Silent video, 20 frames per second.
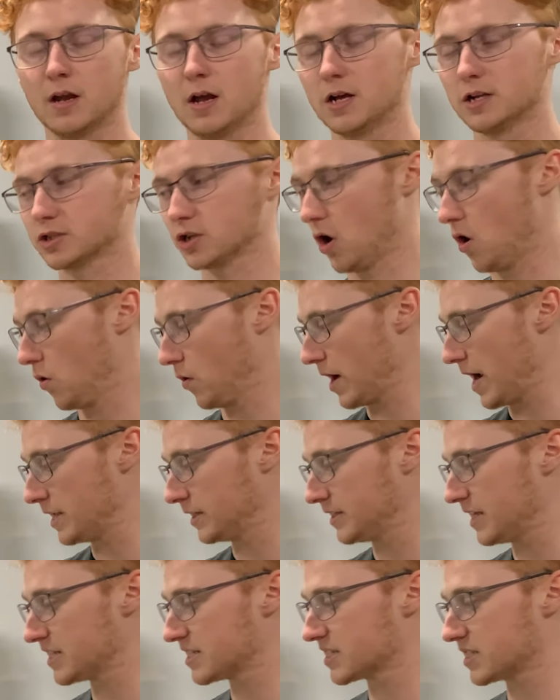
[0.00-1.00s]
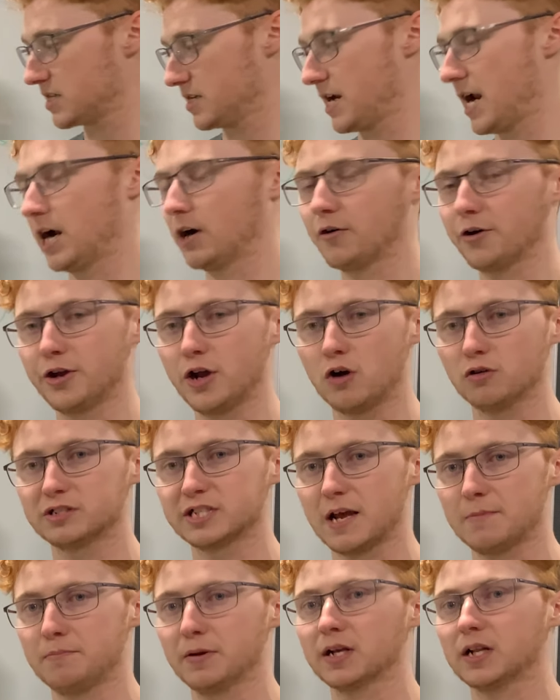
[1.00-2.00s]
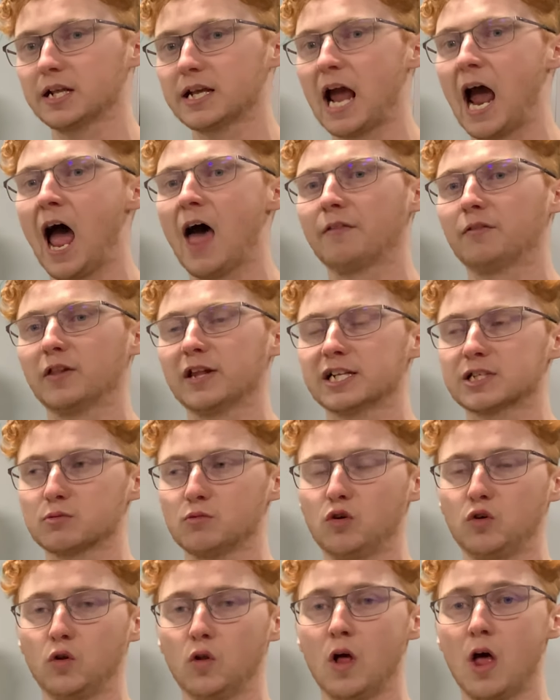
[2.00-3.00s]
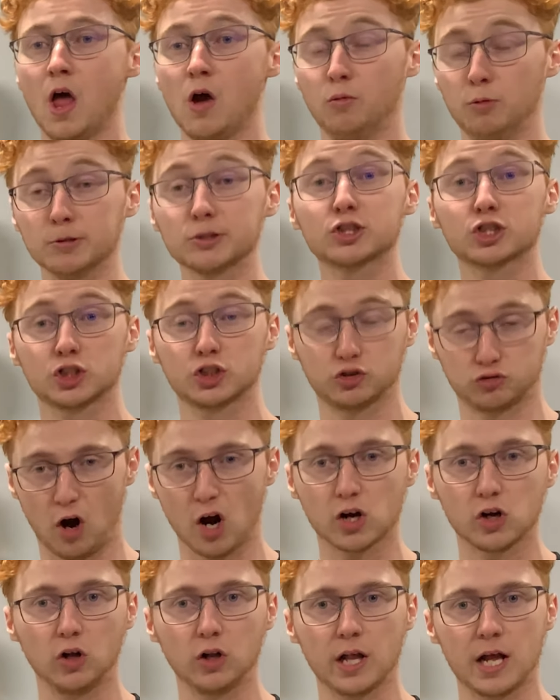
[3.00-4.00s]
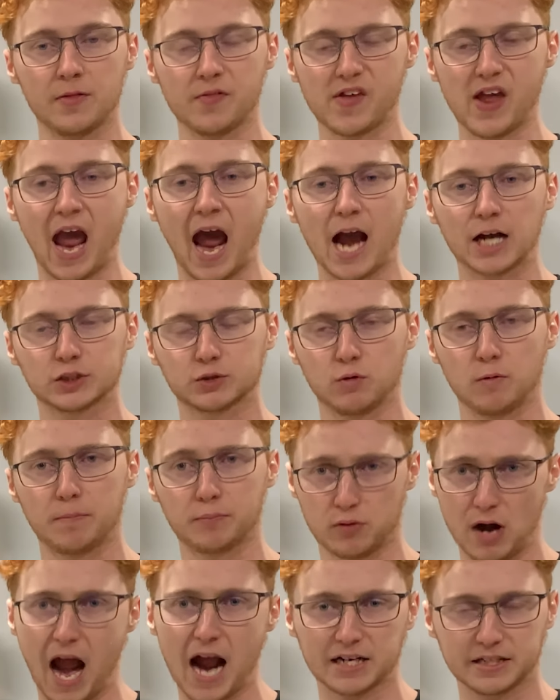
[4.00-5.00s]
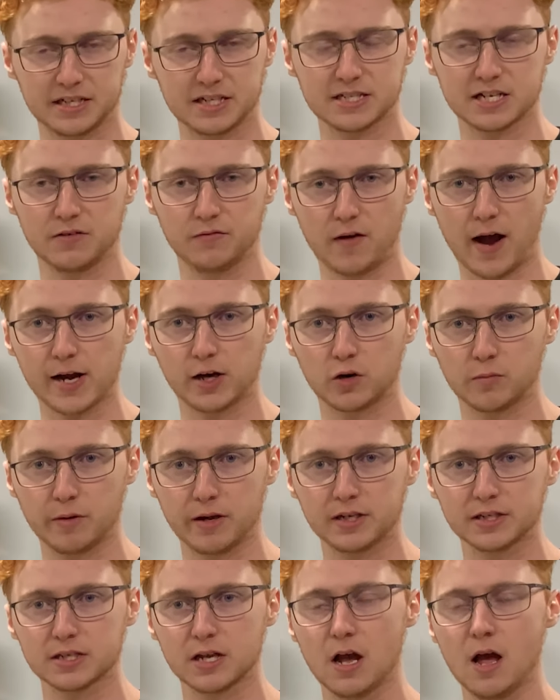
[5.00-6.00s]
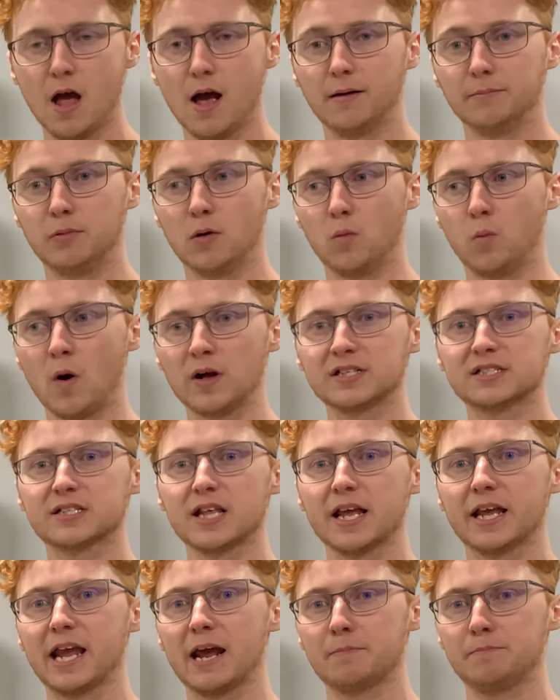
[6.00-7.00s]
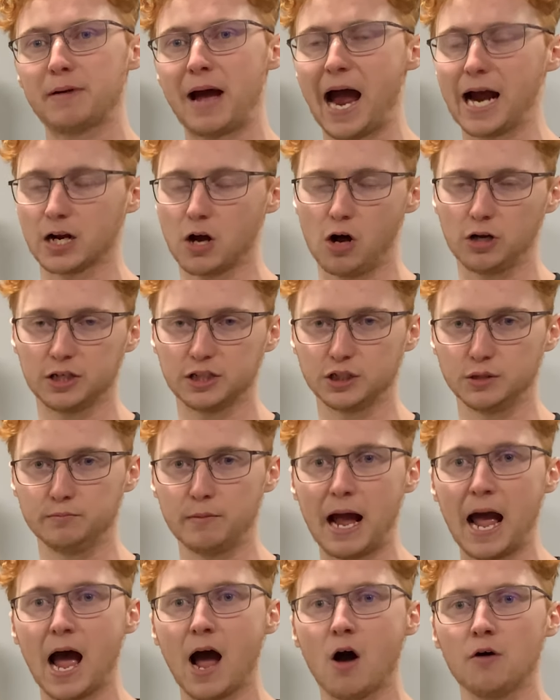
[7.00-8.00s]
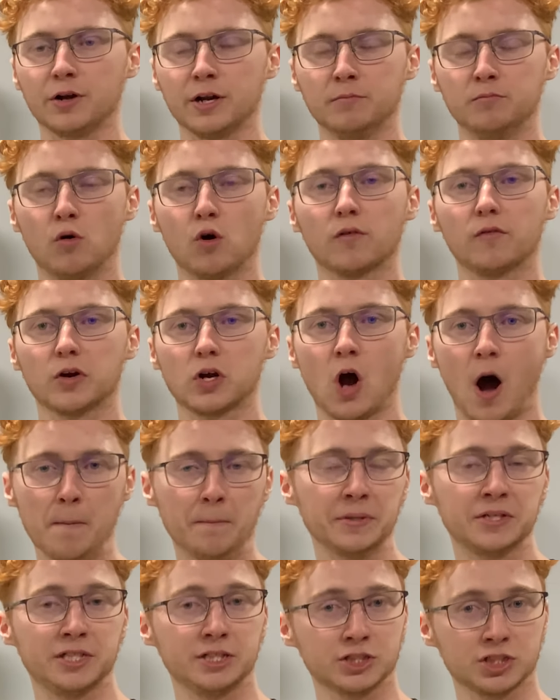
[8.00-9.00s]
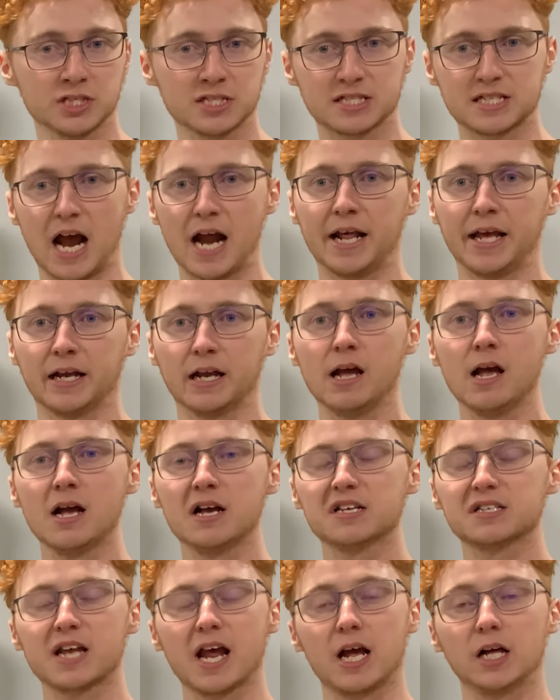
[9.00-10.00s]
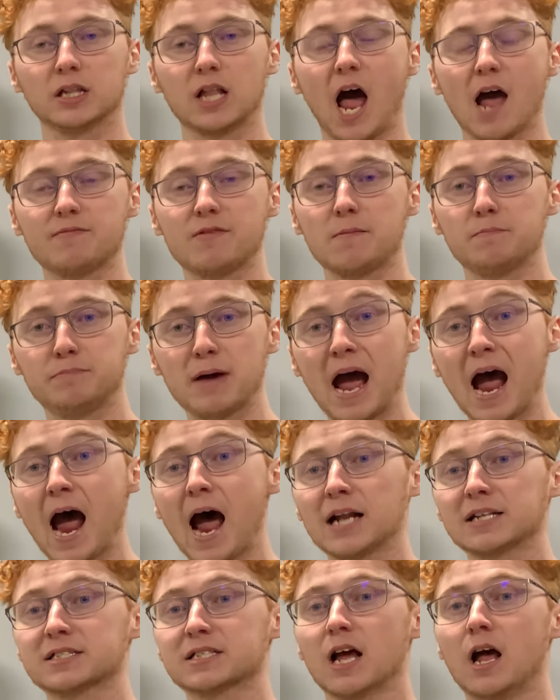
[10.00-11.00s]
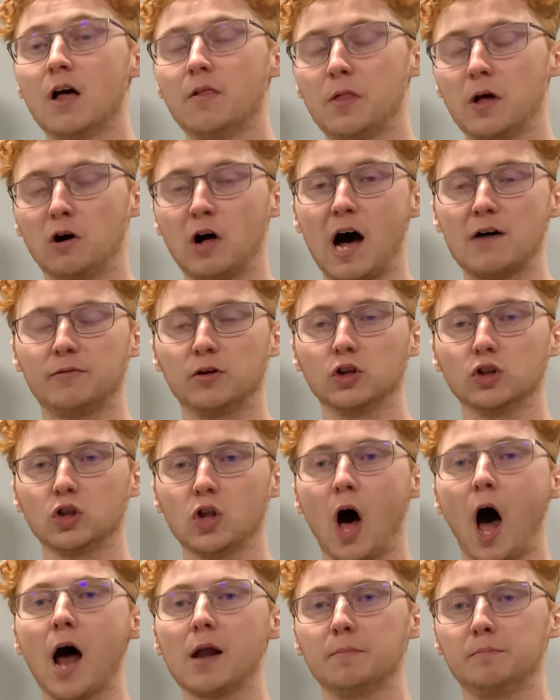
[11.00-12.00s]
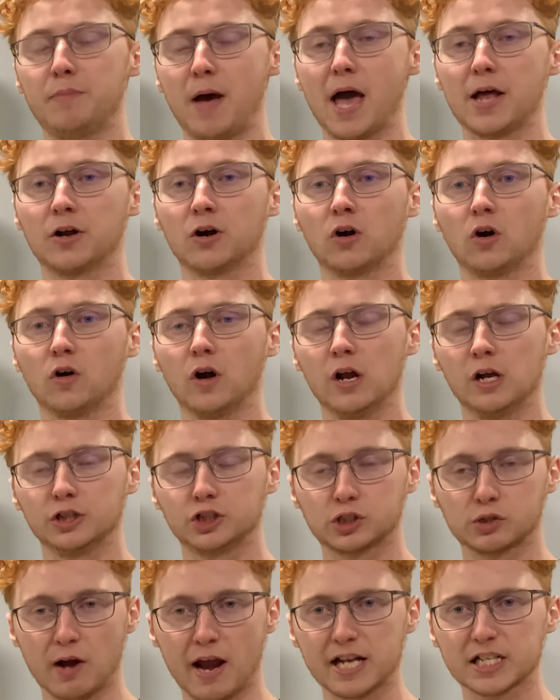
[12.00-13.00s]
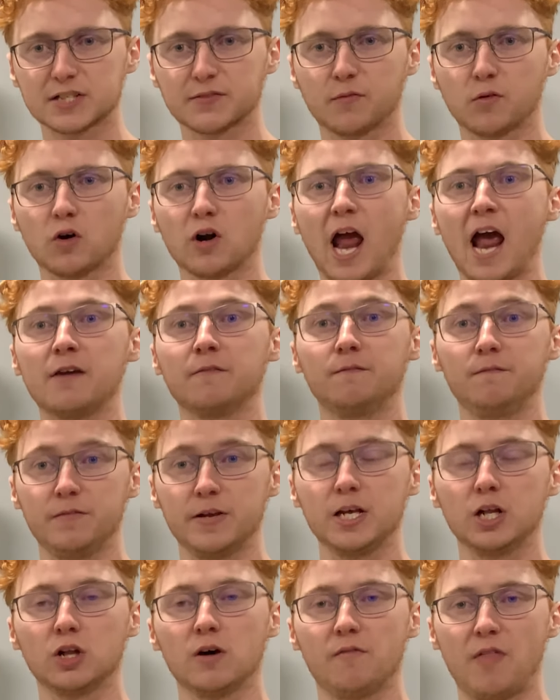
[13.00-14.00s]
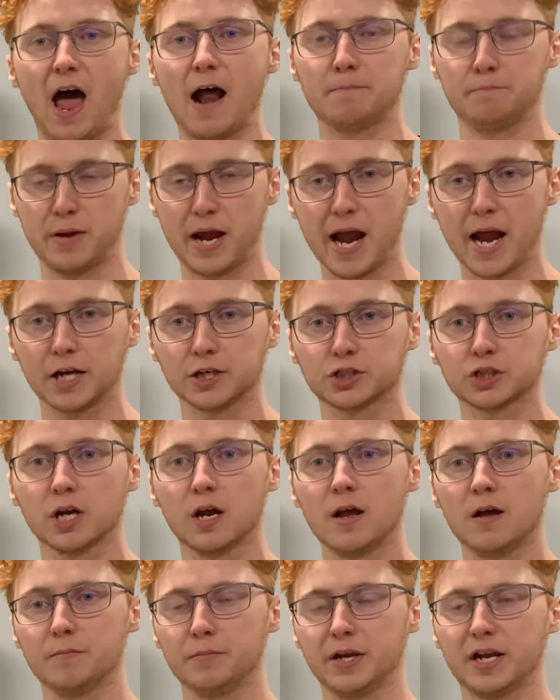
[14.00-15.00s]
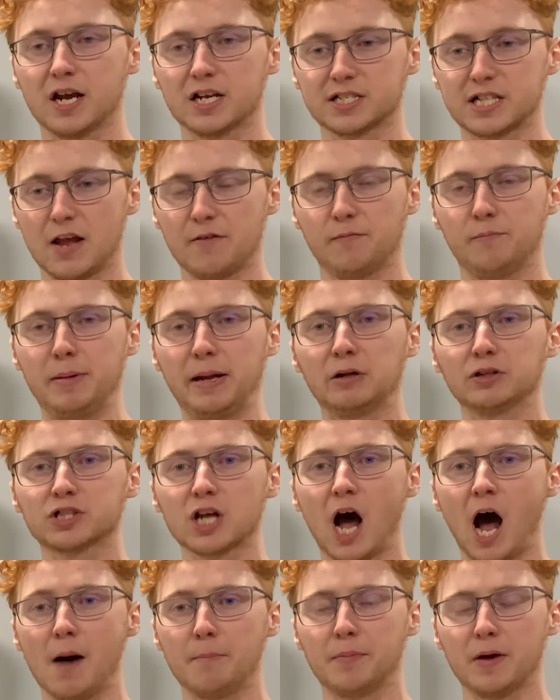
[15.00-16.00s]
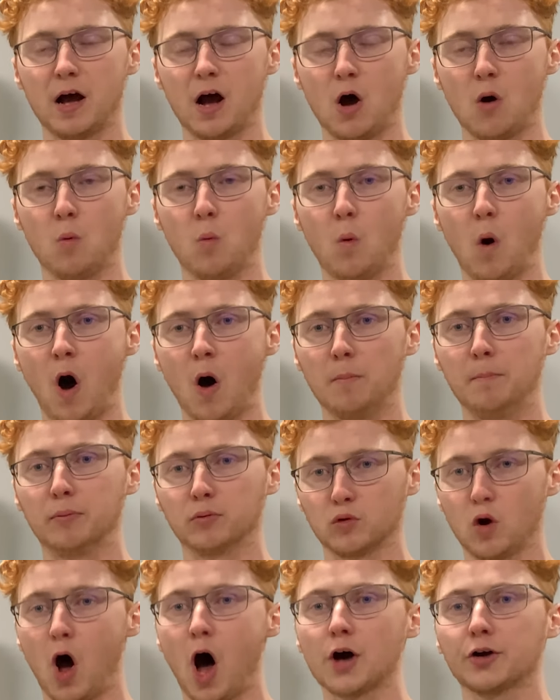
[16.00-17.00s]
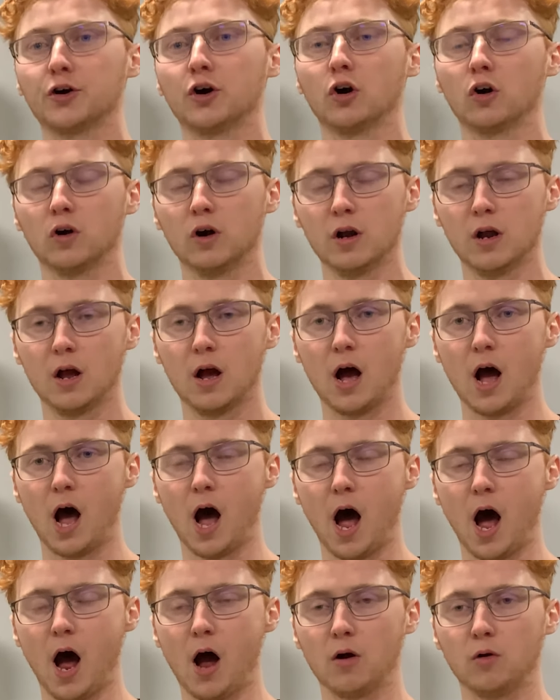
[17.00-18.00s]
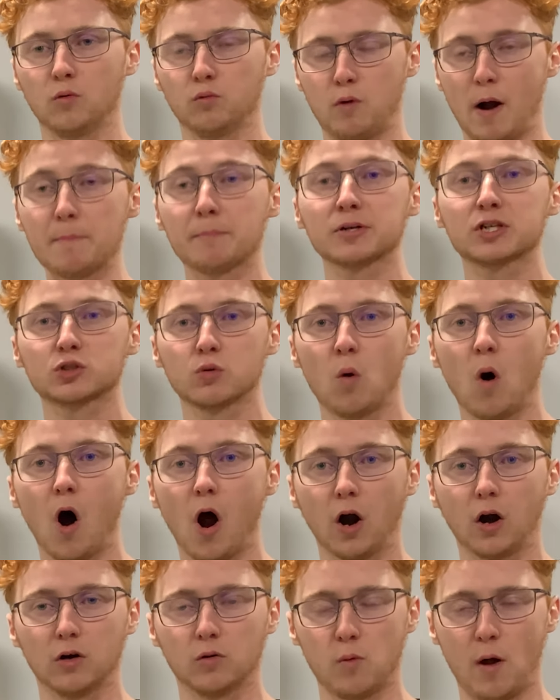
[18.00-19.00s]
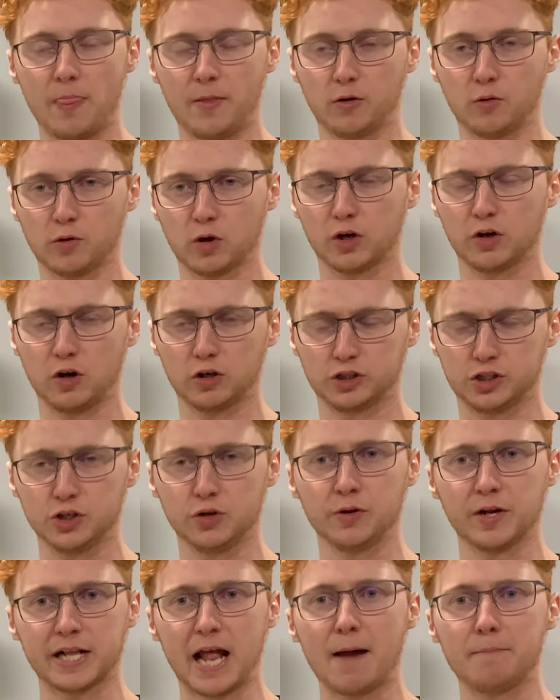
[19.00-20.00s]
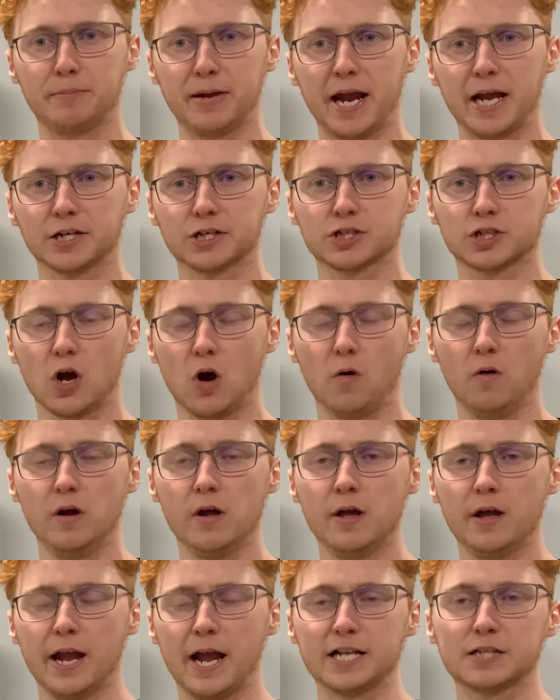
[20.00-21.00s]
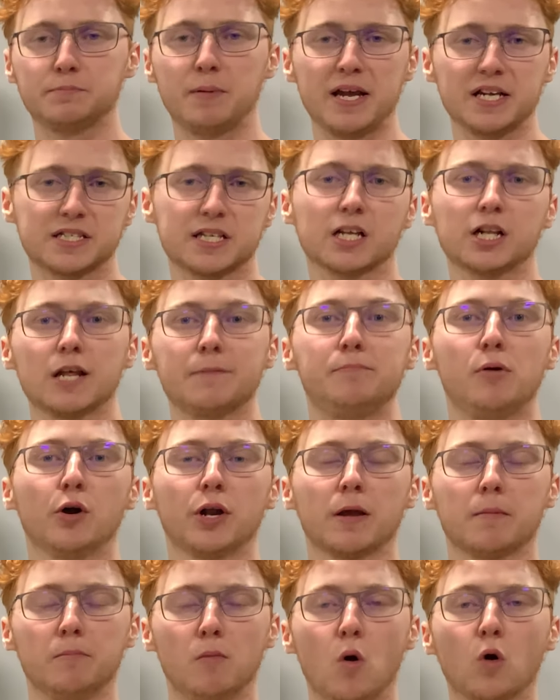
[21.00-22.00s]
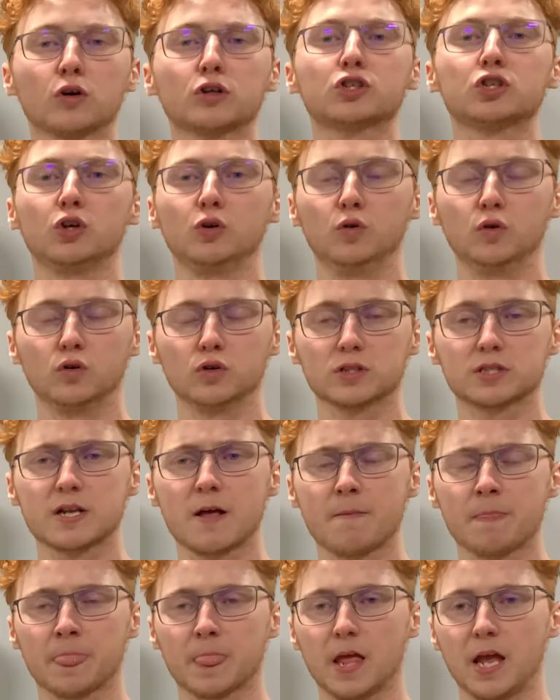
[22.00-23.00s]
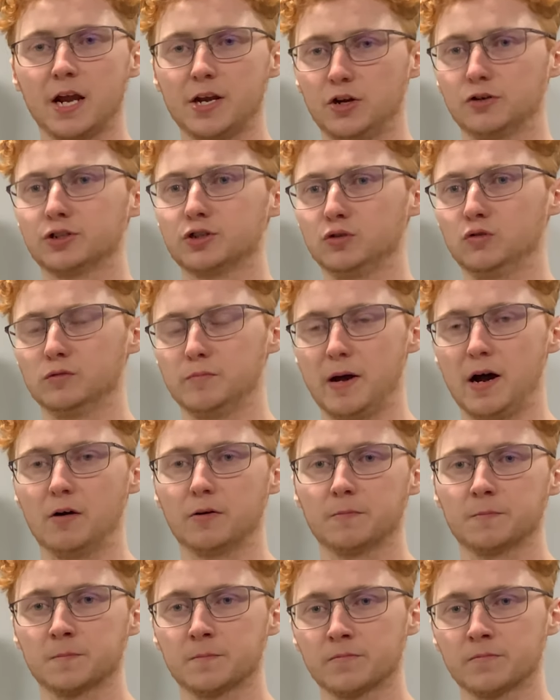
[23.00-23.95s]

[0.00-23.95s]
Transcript: So in this scenario, typically athletes will struggle in the actual practice environment, but once they get back onto the mound in more of a competition setting, say a live at bats, they'll have a lot better transfer and feel of that pitch because they've built up a broader repertoire when they're doing that pitch. So it's basically putting more tools in your tool belt.